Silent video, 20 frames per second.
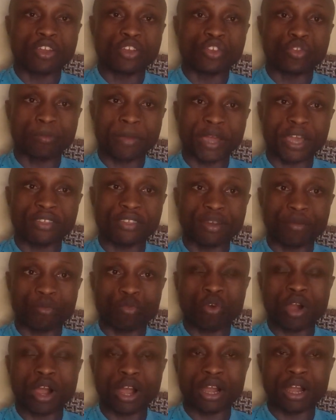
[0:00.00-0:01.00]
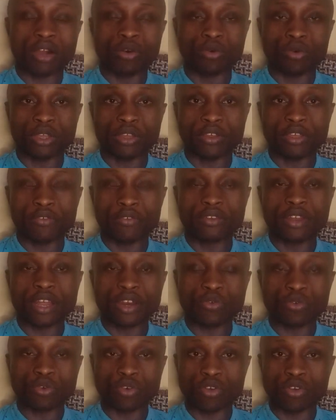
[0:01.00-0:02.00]
to make them work if
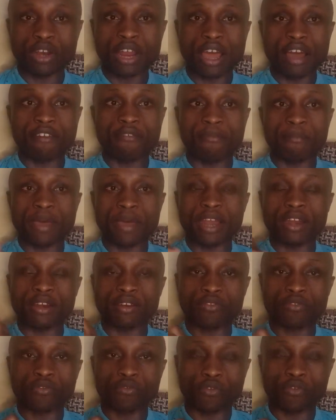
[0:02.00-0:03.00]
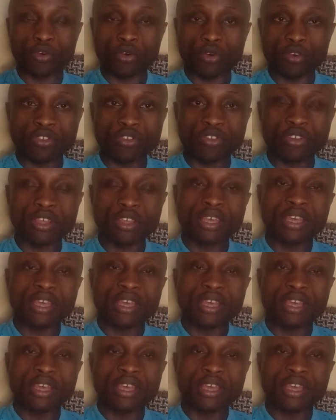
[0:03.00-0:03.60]
that will not have been fruits